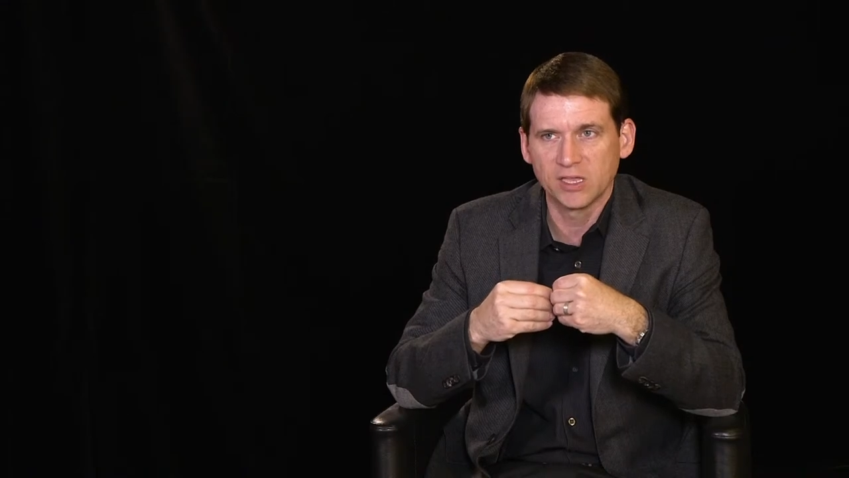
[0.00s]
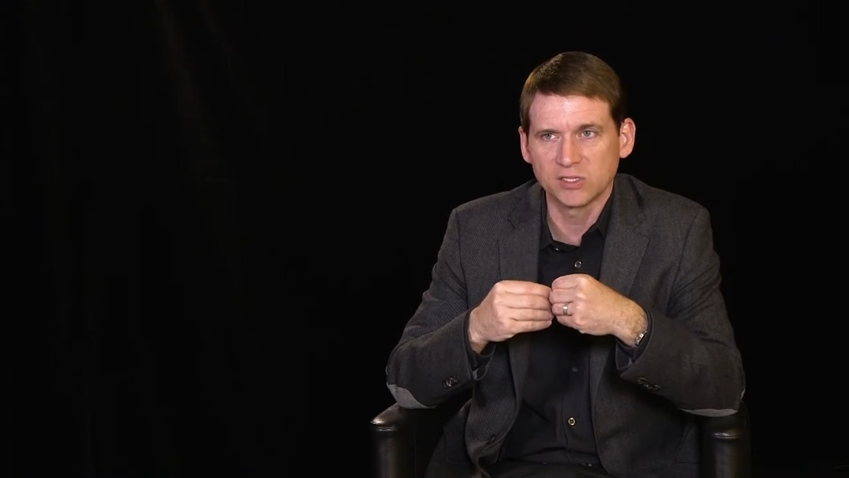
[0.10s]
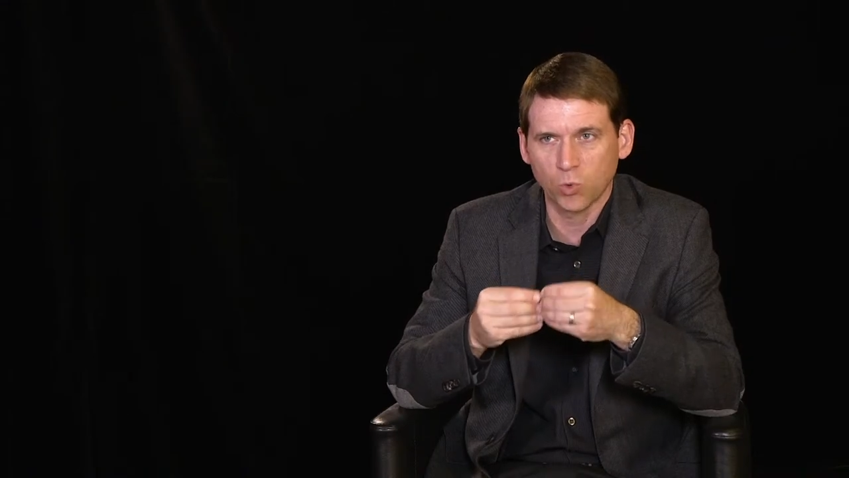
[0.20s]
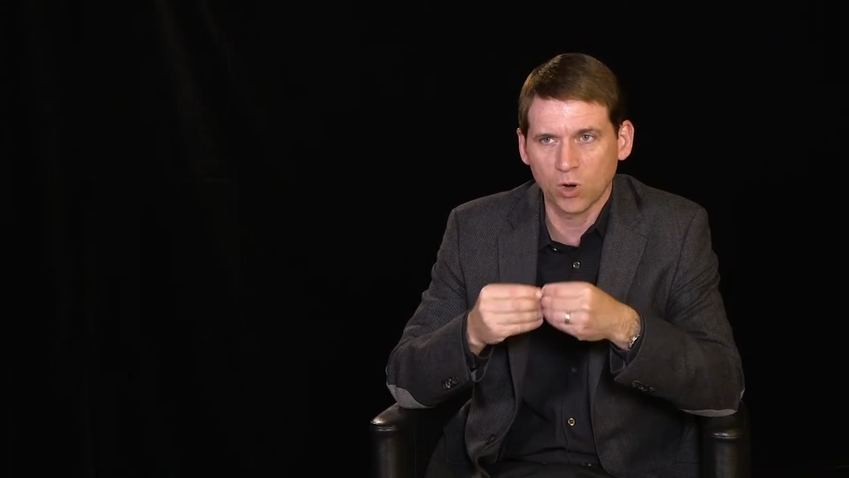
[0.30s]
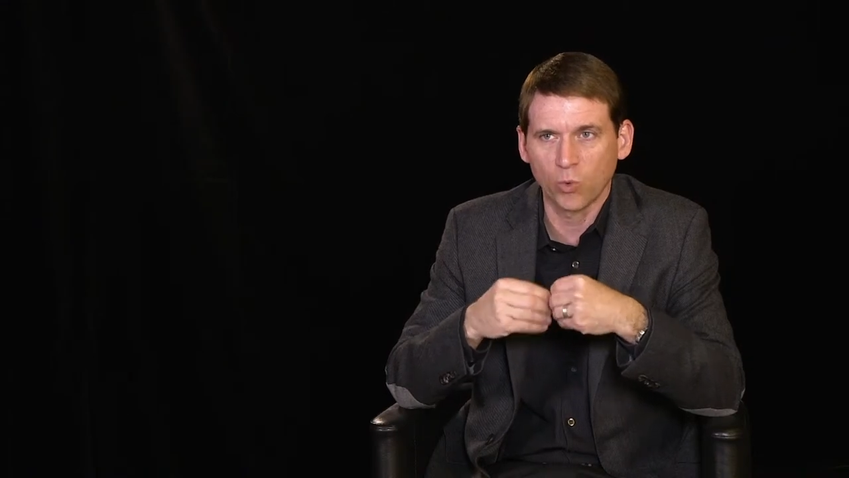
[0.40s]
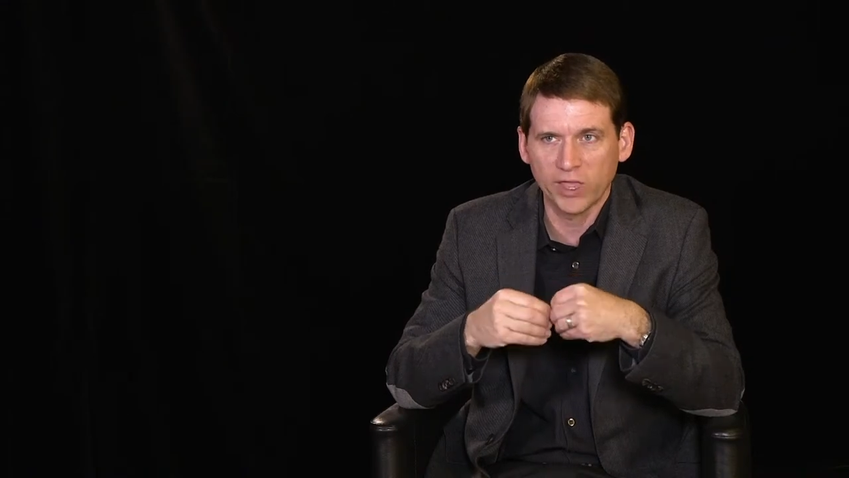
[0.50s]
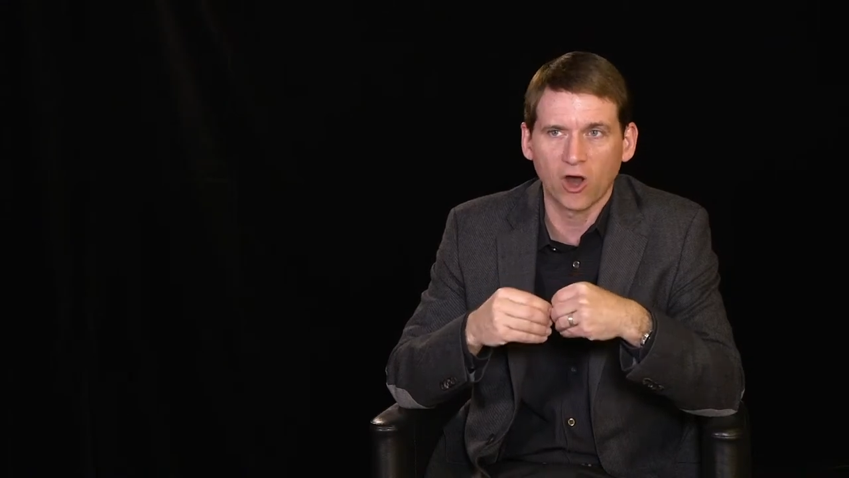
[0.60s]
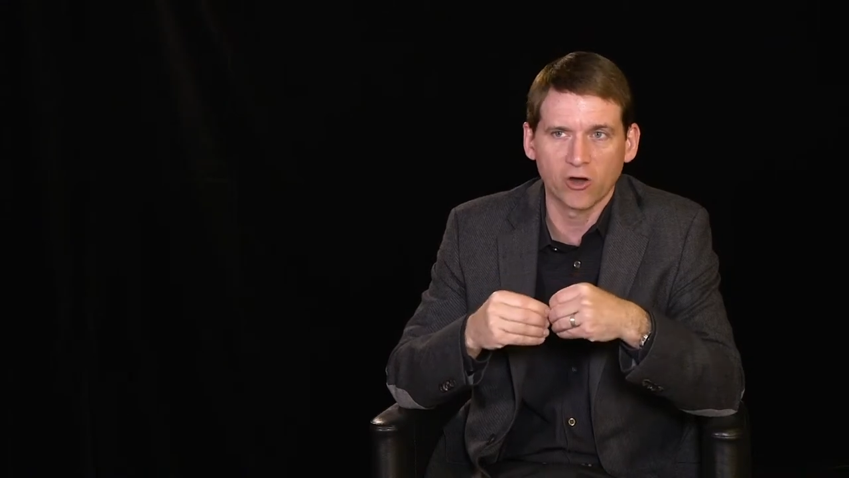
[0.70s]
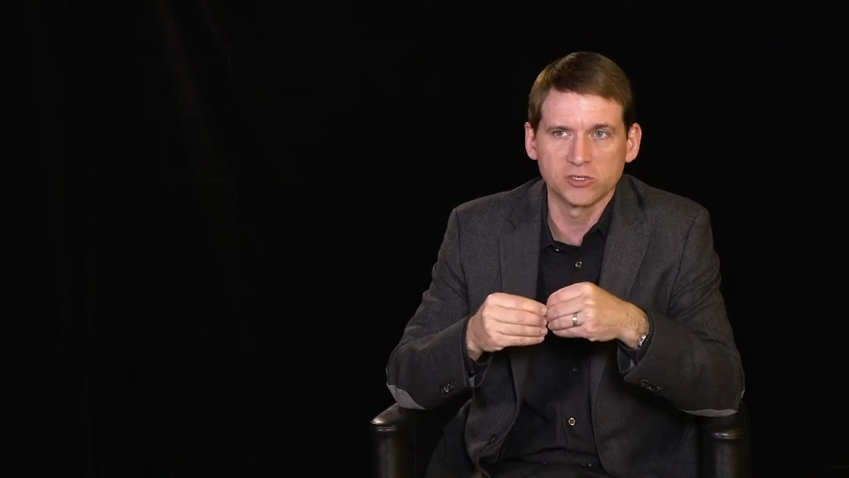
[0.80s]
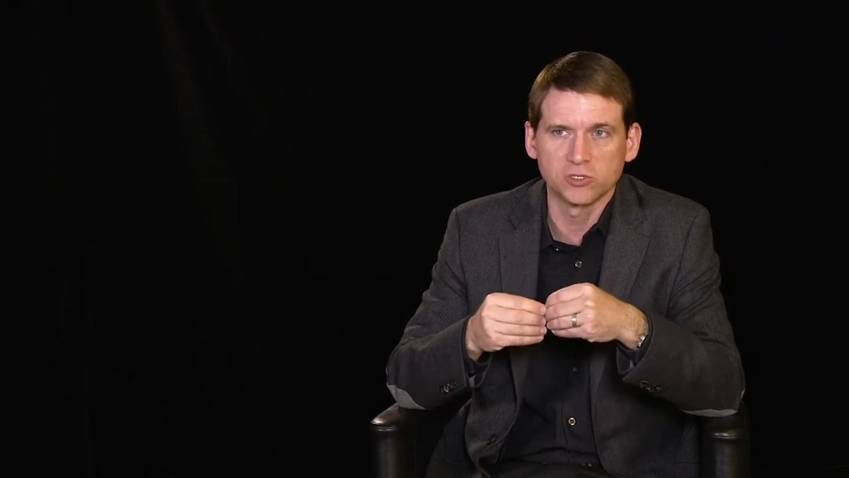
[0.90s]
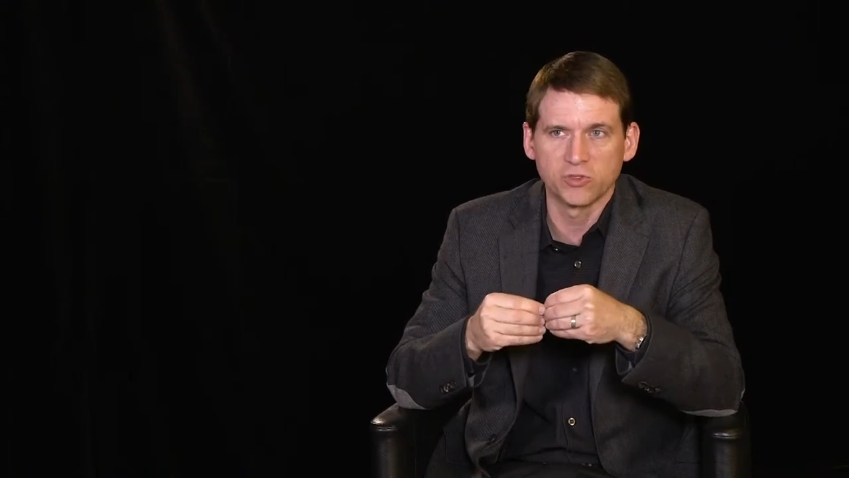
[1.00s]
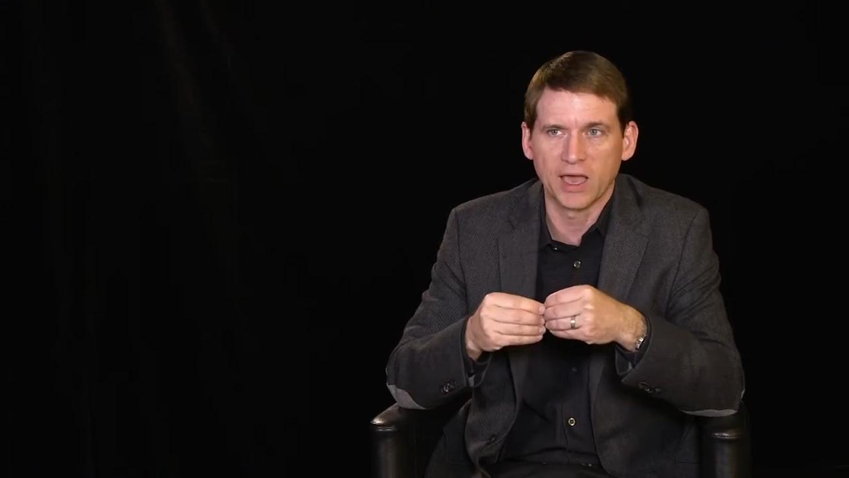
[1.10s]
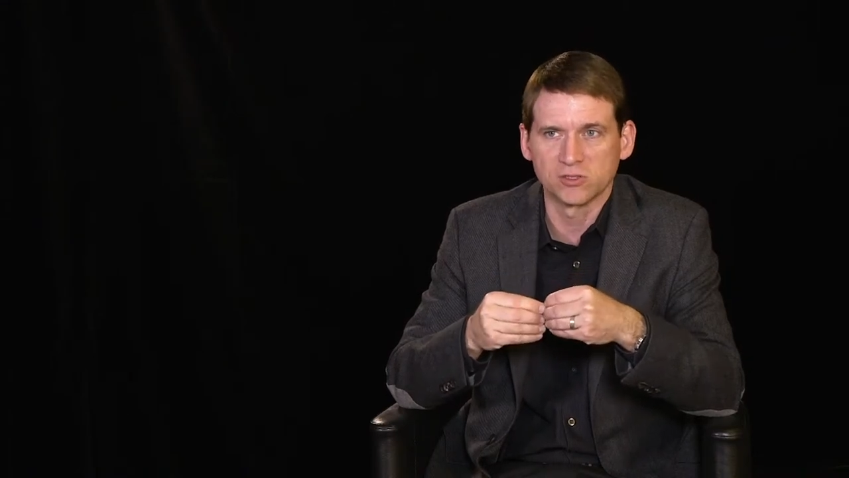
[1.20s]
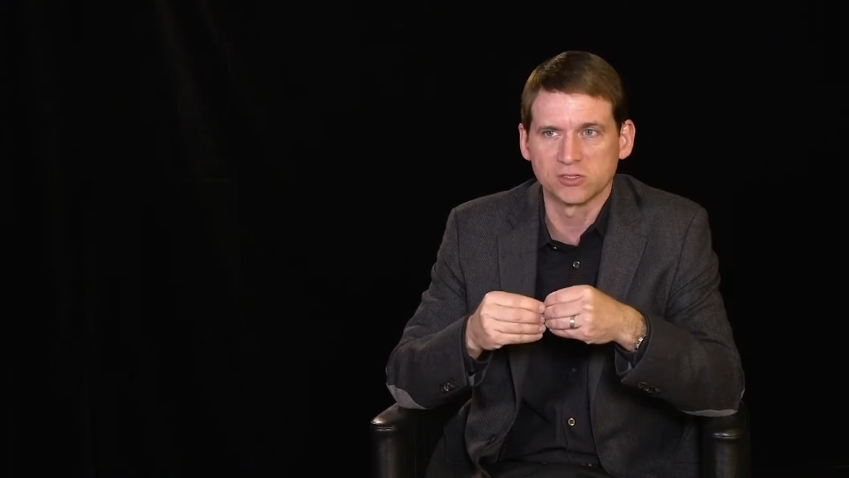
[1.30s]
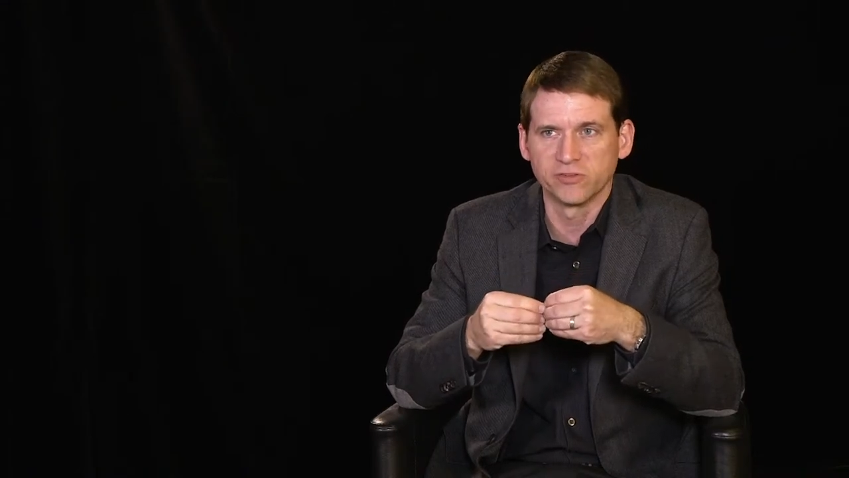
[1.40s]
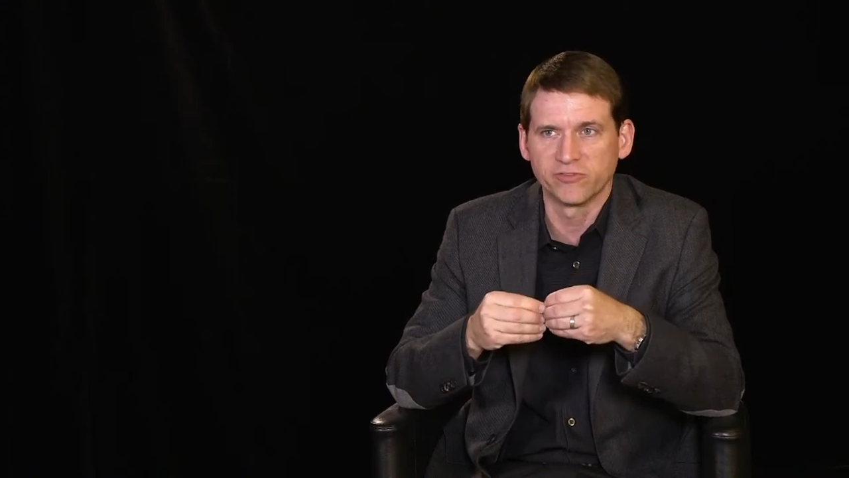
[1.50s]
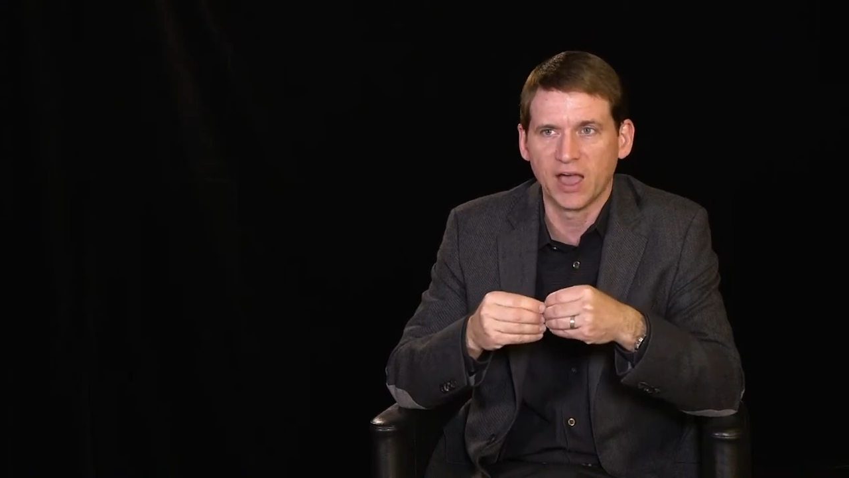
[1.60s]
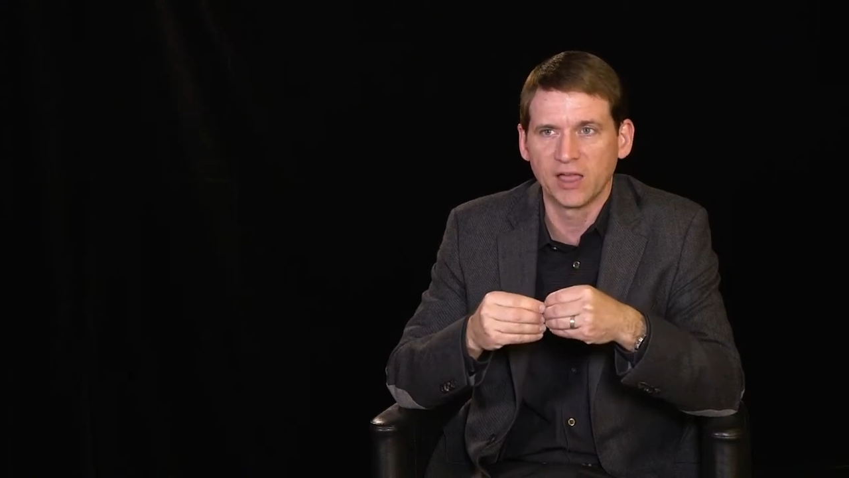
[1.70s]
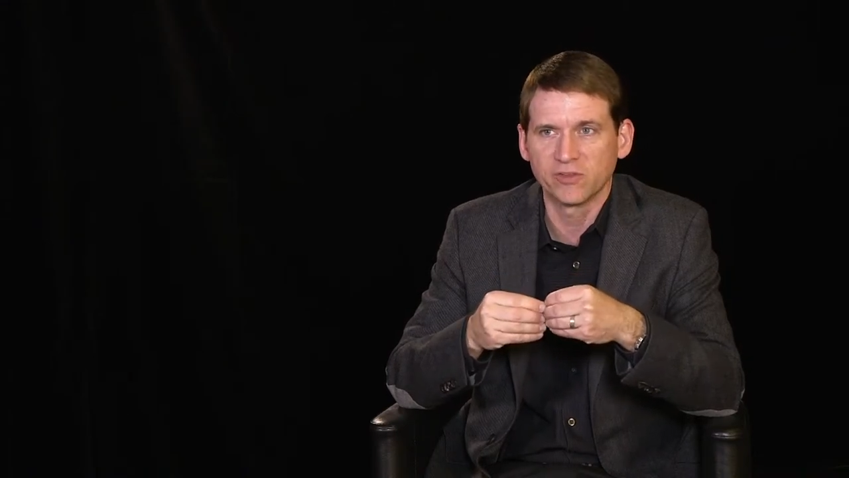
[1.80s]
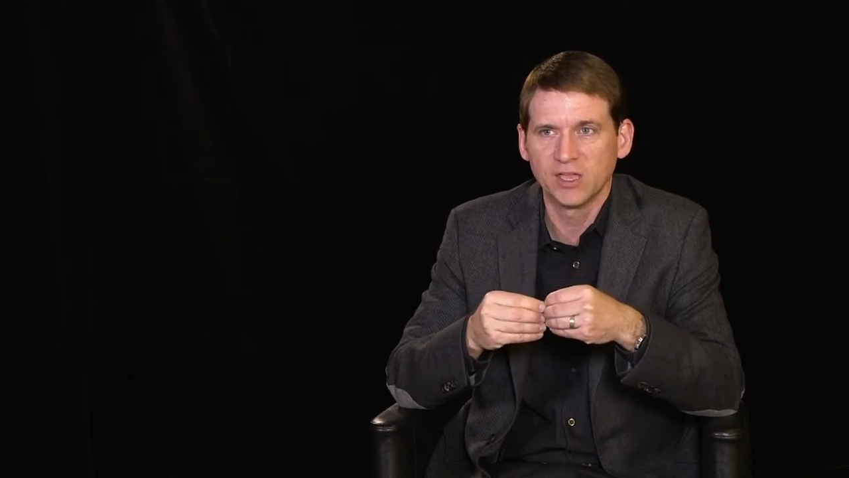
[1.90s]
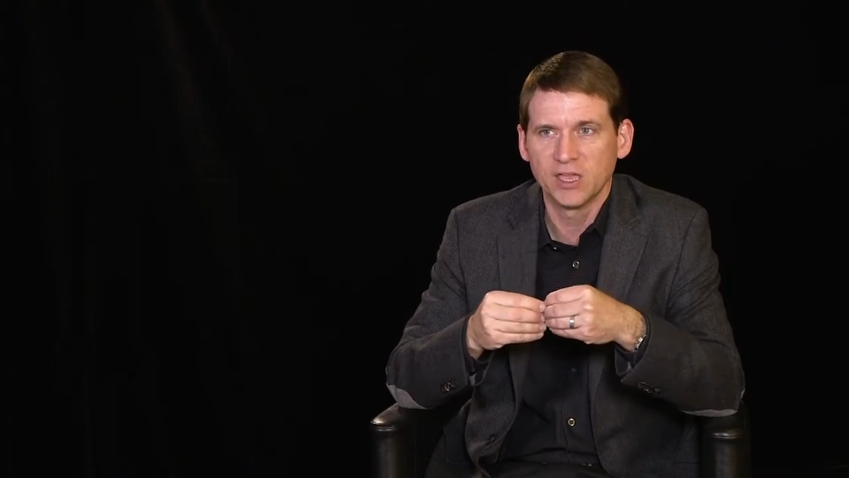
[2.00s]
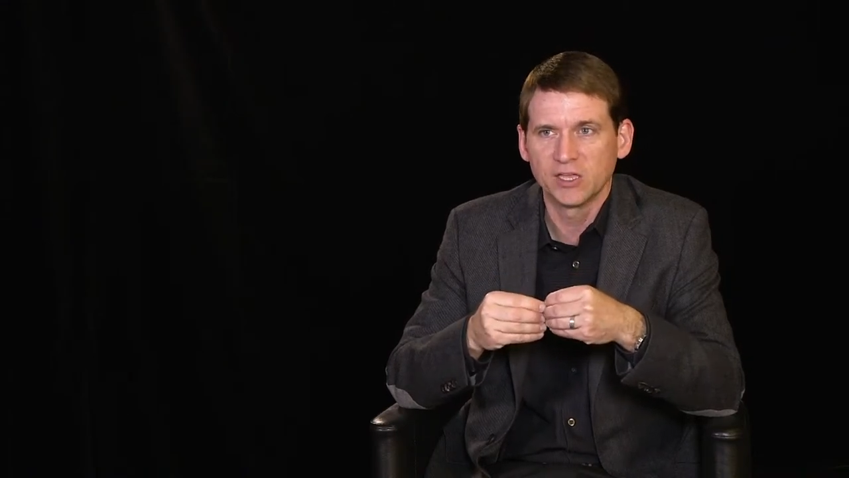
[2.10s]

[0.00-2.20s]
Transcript: is where we are in 2005.